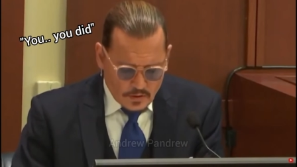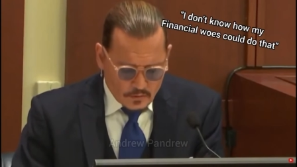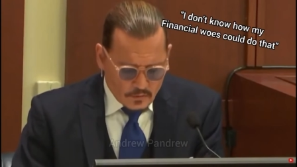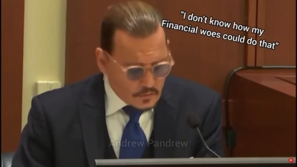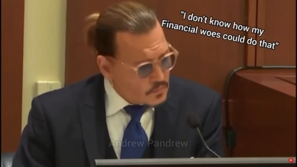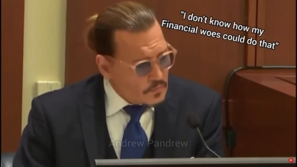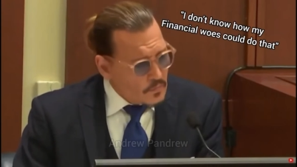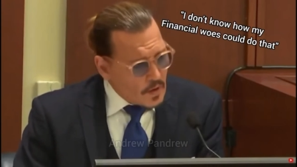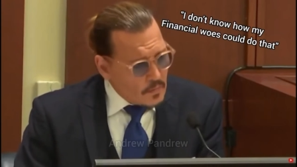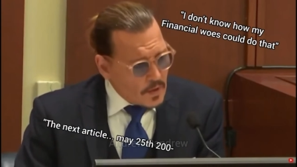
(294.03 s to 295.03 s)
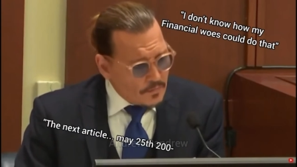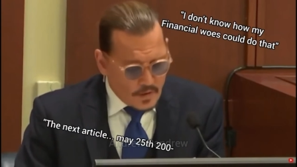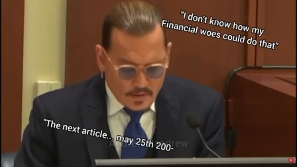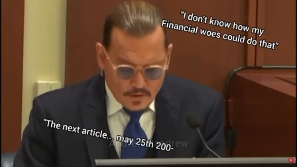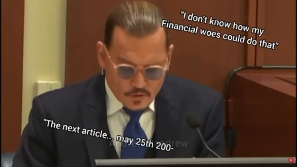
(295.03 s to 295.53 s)
I don't know. The next
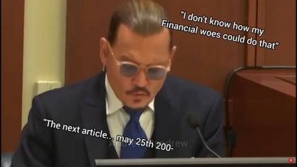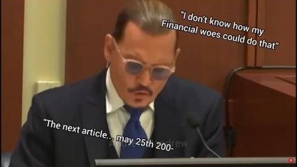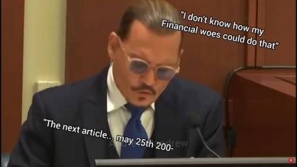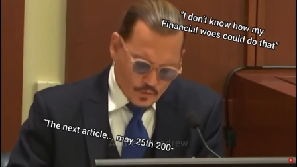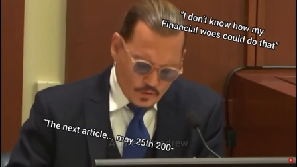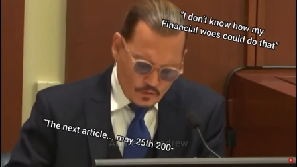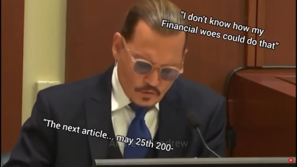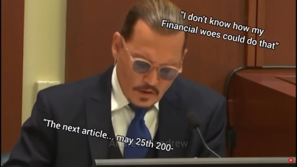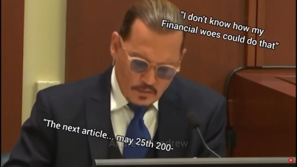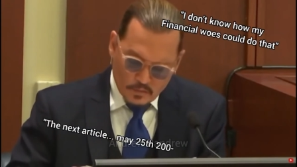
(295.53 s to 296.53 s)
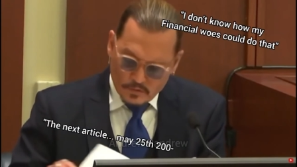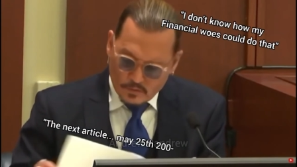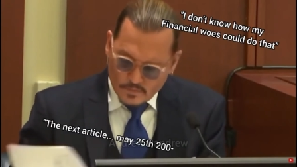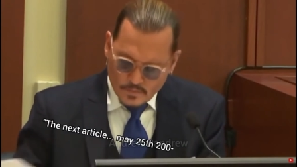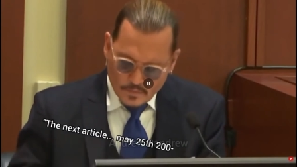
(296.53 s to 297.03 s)
article, May
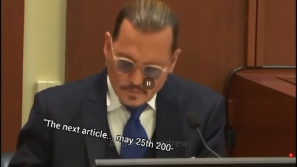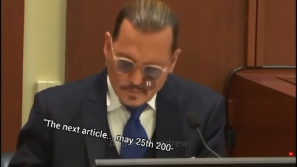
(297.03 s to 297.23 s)
25th.